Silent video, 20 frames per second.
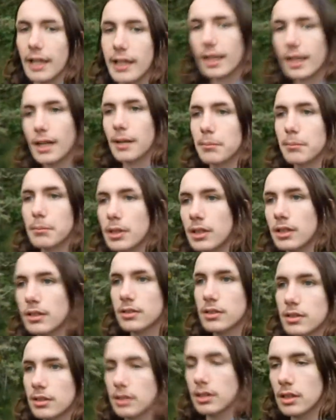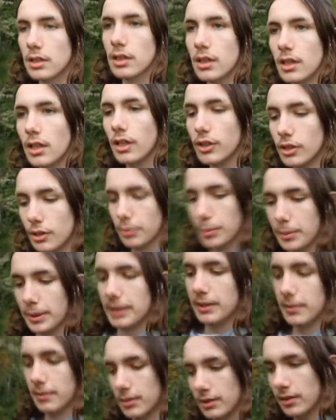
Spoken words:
am a queen.